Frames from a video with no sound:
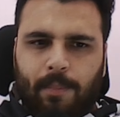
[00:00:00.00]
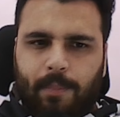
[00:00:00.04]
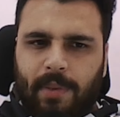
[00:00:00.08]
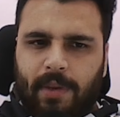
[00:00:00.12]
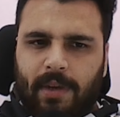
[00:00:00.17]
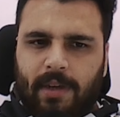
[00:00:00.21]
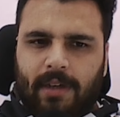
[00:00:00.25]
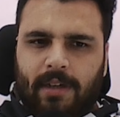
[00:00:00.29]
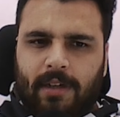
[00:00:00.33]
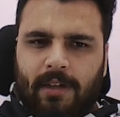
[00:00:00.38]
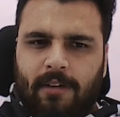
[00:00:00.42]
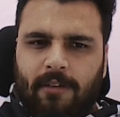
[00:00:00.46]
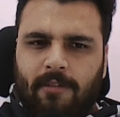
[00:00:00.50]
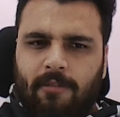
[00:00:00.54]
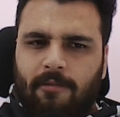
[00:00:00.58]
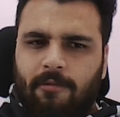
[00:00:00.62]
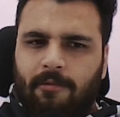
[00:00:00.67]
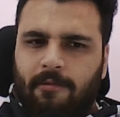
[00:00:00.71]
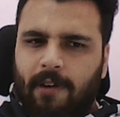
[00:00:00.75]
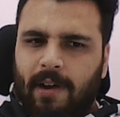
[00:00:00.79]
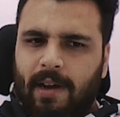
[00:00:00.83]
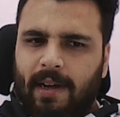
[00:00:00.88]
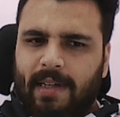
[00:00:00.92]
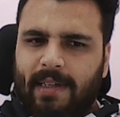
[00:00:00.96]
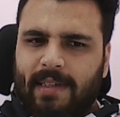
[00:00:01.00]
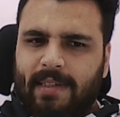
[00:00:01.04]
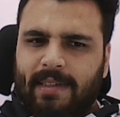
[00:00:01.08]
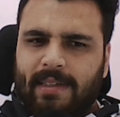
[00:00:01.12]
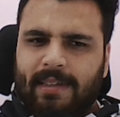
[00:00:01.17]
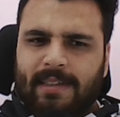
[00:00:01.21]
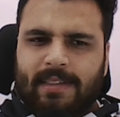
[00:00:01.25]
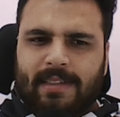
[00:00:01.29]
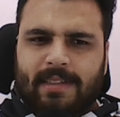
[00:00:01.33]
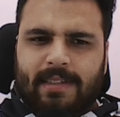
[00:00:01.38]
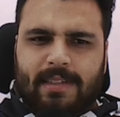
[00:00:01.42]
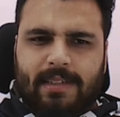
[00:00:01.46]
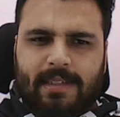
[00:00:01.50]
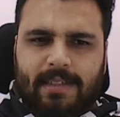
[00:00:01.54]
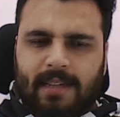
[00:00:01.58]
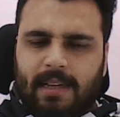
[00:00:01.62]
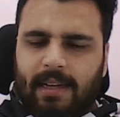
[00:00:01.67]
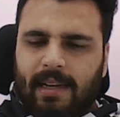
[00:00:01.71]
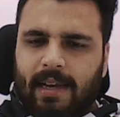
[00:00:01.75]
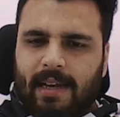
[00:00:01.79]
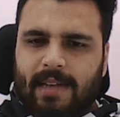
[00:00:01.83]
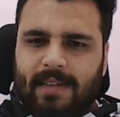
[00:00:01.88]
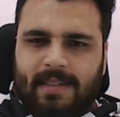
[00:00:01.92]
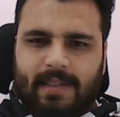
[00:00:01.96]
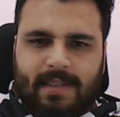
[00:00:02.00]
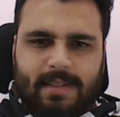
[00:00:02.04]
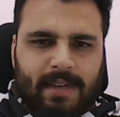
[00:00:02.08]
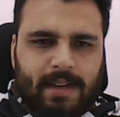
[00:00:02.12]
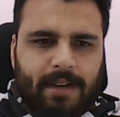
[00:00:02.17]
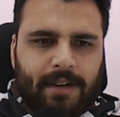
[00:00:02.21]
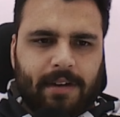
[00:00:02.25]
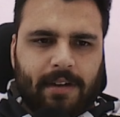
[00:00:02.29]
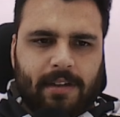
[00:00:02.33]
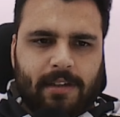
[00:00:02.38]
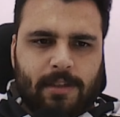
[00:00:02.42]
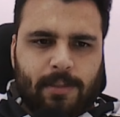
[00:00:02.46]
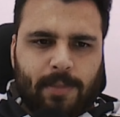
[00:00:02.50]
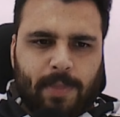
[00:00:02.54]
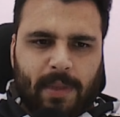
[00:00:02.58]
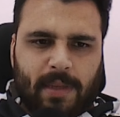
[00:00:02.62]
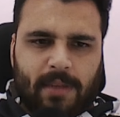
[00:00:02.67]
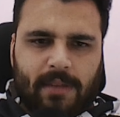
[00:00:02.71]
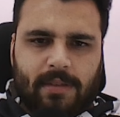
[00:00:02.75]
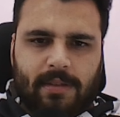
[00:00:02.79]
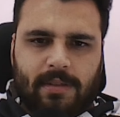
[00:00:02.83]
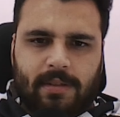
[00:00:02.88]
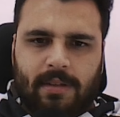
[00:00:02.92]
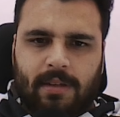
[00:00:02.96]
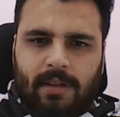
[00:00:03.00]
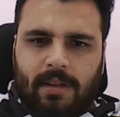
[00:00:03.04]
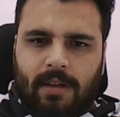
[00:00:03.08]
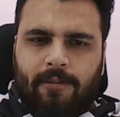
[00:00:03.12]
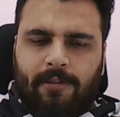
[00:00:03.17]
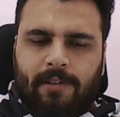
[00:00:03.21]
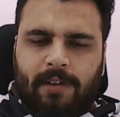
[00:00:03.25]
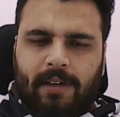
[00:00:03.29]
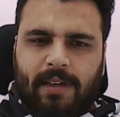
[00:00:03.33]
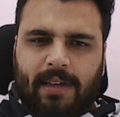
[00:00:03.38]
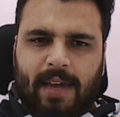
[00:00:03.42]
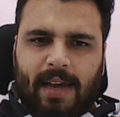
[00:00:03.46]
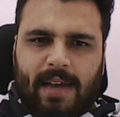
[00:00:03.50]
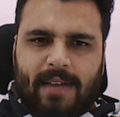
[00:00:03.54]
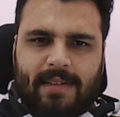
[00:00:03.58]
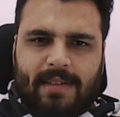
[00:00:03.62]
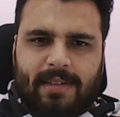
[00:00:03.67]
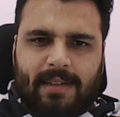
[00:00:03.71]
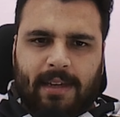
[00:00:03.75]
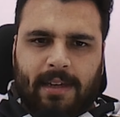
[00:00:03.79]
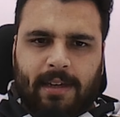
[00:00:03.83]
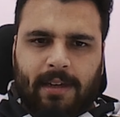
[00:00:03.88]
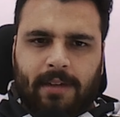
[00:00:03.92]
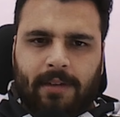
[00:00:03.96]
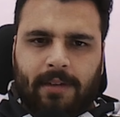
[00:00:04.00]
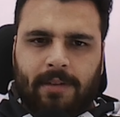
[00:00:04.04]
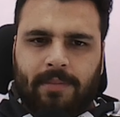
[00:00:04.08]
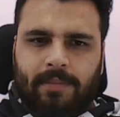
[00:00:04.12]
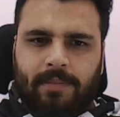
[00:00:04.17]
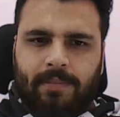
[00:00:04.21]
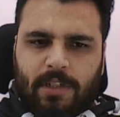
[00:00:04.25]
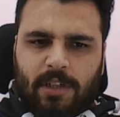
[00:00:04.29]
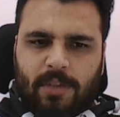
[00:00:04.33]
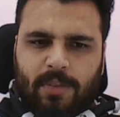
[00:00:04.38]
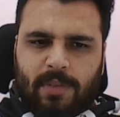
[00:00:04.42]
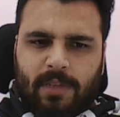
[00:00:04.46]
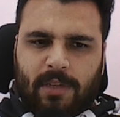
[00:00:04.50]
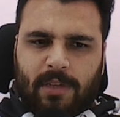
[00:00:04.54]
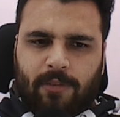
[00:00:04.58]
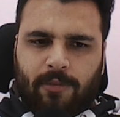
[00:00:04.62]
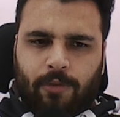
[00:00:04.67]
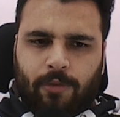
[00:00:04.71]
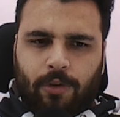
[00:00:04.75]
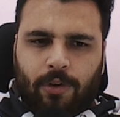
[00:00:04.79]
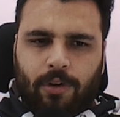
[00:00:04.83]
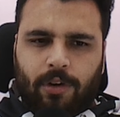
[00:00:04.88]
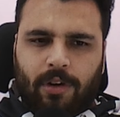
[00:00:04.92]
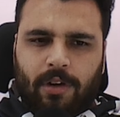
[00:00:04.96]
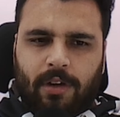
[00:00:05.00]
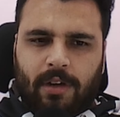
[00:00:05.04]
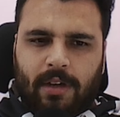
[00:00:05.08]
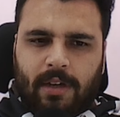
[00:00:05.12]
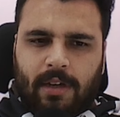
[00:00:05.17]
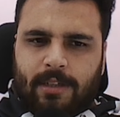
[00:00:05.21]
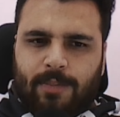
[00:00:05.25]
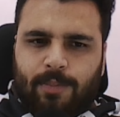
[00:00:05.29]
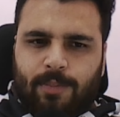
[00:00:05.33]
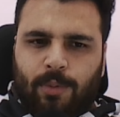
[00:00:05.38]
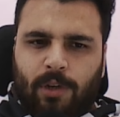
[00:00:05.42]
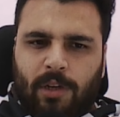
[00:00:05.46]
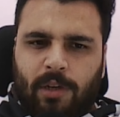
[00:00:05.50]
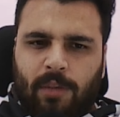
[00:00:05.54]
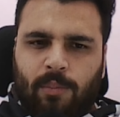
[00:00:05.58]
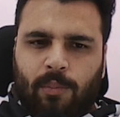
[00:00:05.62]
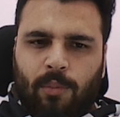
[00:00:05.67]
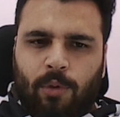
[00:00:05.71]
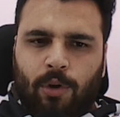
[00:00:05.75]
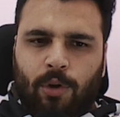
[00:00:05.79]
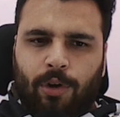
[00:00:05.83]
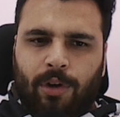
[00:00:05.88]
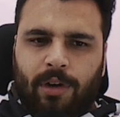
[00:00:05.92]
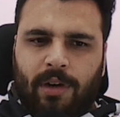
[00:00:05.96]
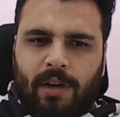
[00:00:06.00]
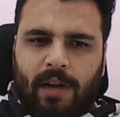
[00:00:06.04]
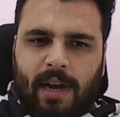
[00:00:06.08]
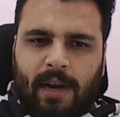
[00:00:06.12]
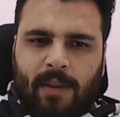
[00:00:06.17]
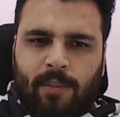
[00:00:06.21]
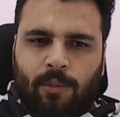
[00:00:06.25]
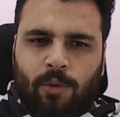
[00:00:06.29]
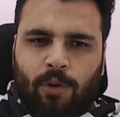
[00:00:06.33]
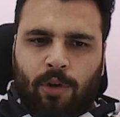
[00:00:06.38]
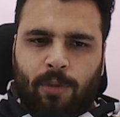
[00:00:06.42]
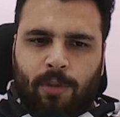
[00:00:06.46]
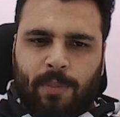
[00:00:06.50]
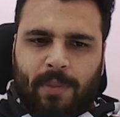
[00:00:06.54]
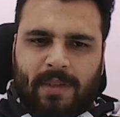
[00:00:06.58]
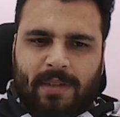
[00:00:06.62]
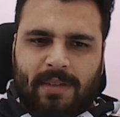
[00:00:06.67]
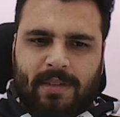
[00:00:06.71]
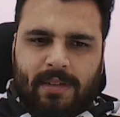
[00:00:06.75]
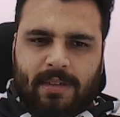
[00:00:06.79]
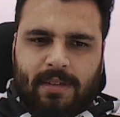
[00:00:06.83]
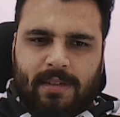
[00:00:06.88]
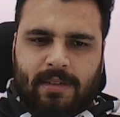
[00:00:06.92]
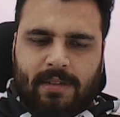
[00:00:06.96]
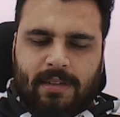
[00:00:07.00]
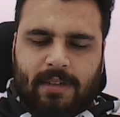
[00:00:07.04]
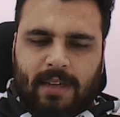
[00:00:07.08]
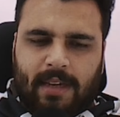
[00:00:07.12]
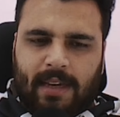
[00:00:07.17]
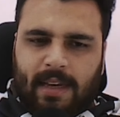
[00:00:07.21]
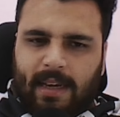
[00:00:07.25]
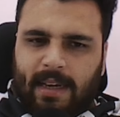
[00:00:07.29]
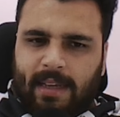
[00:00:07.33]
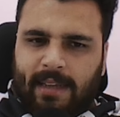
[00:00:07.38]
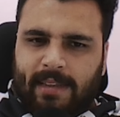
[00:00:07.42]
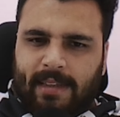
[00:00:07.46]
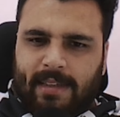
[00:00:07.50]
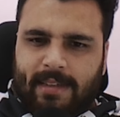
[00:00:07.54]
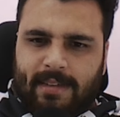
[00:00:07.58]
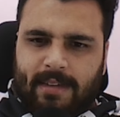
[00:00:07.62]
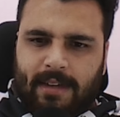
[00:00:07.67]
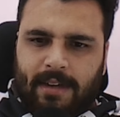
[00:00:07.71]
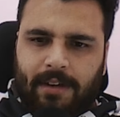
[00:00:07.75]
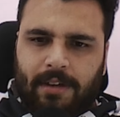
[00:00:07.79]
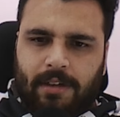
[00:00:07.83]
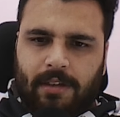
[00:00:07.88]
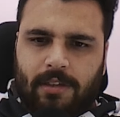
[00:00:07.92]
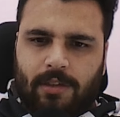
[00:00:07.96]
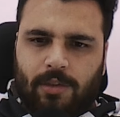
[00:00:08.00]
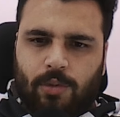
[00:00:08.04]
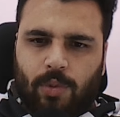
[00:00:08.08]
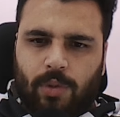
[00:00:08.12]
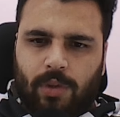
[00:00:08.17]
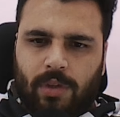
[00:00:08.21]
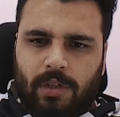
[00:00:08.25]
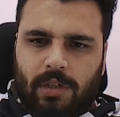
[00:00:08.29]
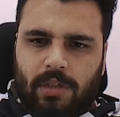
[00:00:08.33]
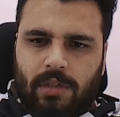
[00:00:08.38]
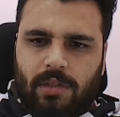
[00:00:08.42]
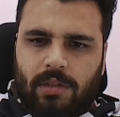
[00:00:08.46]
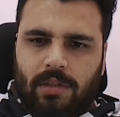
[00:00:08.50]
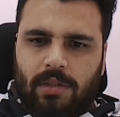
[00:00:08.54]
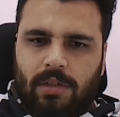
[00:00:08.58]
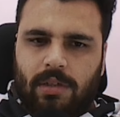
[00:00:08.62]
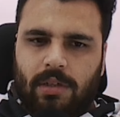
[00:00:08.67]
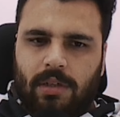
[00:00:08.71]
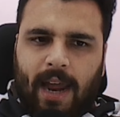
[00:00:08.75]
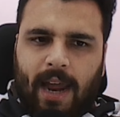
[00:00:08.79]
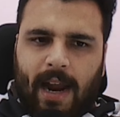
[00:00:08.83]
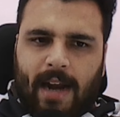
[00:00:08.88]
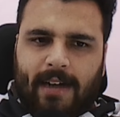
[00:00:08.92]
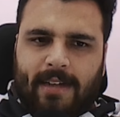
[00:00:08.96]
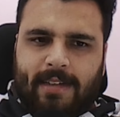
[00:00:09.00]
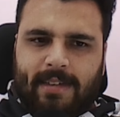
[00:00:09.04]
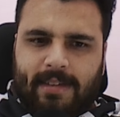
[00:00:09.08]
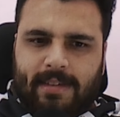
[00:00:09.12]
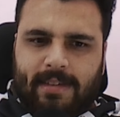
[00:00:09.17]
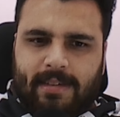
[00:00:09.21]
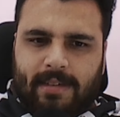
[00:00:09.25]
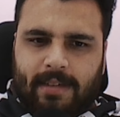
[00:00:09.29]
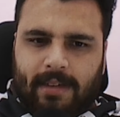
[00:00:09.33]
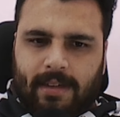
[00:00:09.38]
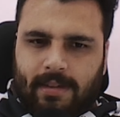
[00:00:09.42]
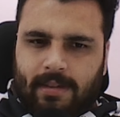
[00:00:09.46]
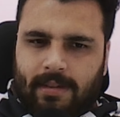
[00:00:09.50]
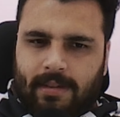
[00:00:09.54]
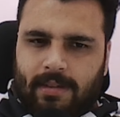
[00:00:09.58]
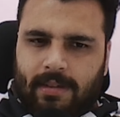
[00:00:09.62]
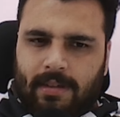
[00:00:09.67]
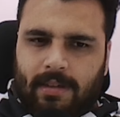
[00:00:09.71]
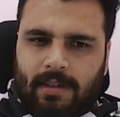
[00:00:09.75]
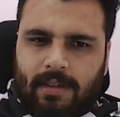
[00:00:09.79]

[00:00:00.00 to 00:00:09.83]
But white still has the central space. After castling bishop c4, just putting more and more pieces in the central squares, knight c6,